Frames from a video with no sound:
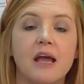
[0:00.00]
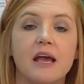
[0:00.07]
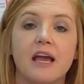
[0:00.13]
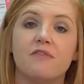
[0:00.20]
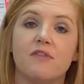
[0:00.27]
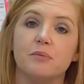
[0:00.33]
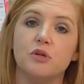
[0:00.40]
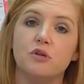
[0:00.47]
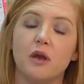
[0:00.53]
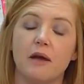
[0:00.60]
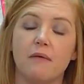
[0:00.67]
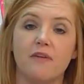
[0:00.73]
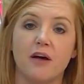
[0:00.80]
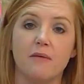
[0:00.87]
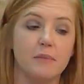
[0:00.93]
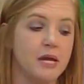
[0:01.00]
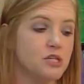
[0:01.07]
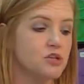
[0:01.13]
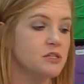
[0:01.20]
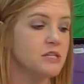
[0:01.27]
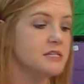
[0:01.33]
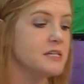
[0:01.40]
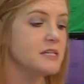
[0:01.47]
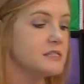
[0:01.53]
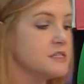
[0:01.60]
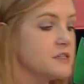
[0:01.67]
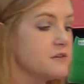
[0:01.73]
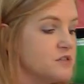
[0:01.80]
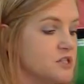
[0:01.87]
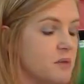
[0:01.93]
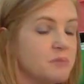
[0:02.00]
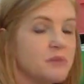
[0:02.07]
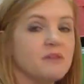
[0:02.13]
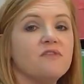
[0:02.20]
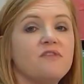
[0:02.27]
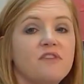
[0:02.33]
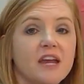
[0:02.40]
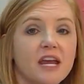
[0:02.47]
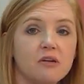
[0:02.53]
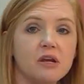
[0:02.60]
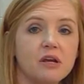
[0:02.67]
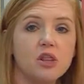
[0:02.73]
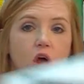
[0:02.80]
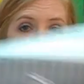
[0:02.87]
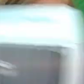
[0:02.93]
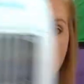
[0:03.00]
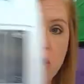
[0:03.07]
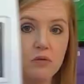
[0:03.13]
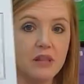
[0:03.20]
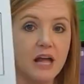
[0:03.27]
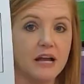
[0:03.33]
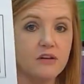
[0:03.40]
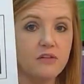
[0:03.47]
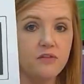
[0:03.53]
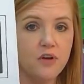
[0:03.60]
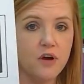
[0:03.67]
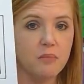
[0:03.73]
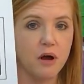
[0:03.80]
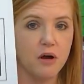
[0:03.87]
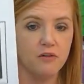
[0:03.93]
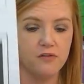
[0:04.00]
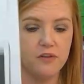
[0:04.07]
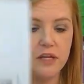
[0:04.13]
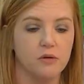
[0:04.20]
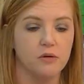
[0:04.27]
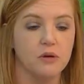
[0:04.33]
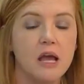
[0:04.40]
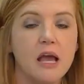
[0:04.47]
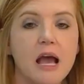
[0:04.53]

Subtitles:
If I'm measuring the distance of something very long, like a football field,